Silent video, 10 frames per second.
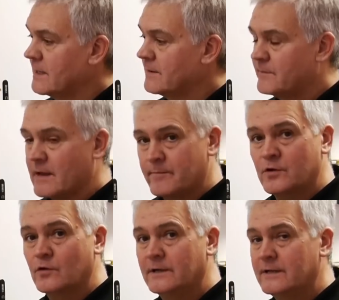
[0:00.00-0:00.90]
They're
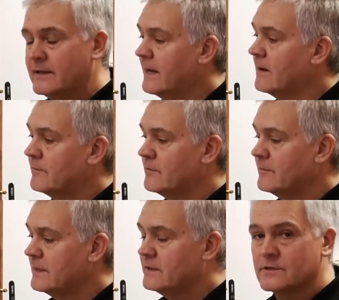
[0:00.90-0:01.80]
purely there for
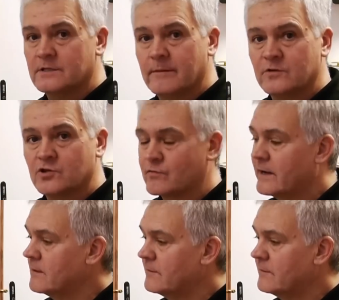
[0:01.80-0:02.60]
me to demonstrate